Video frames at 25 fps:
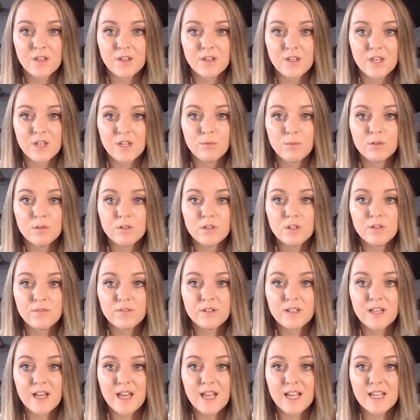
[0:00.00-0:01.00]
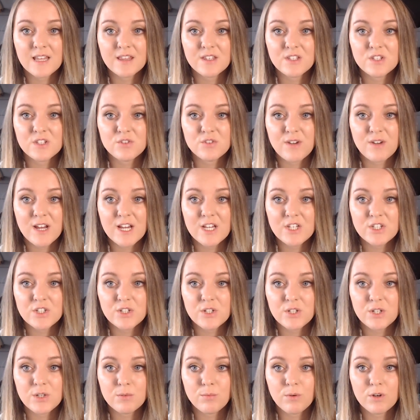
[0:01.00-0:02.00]
You will love again the stranger
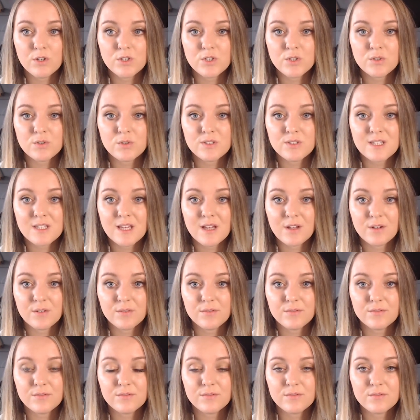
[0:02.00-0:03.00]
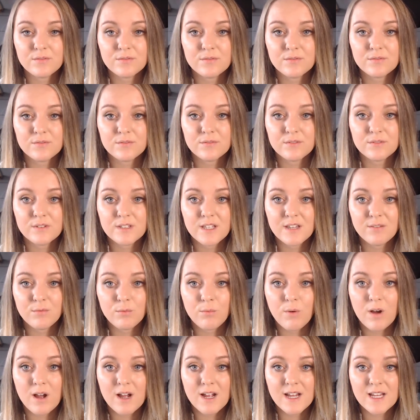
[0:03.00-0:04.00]
who was yourself. Give
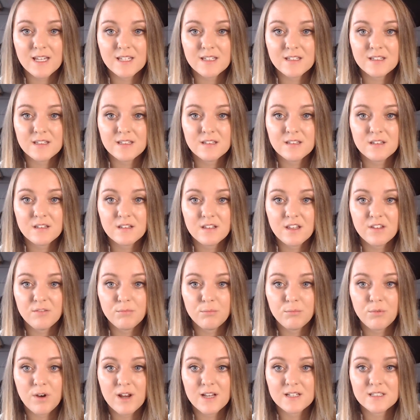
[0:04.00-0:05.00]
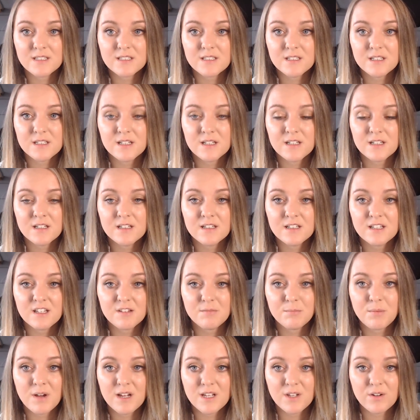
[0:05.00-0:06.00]
wine, give bread, give
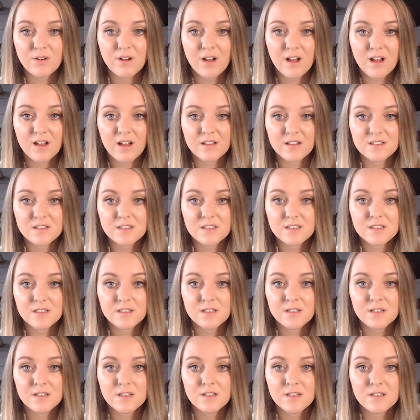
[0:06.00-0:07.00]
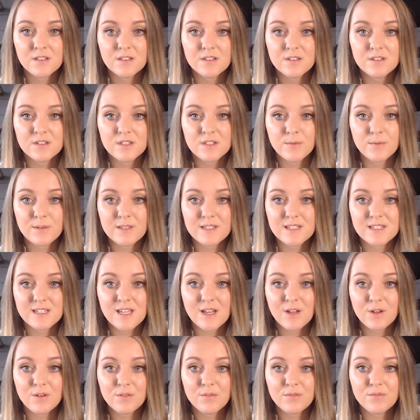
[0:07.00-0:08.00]
back your heart to
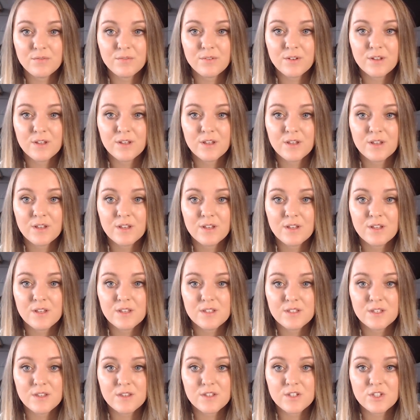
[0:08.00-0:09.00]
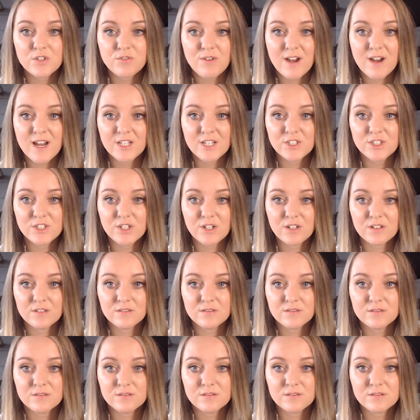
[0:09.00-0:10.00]
itself, to the stranger
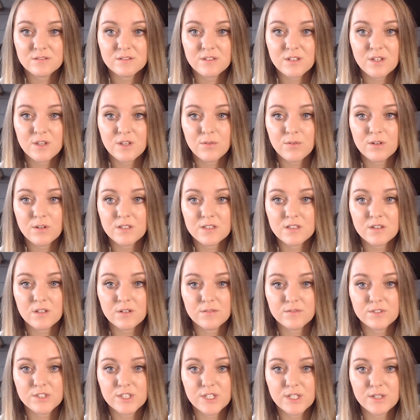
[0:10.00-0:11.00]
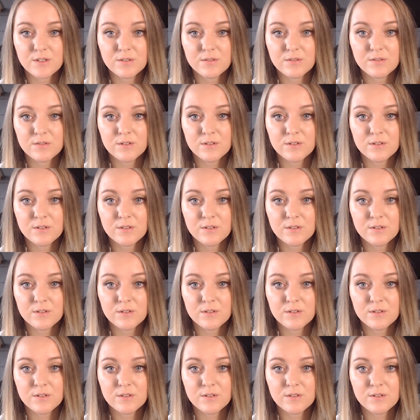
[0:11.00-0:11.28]
who has loved you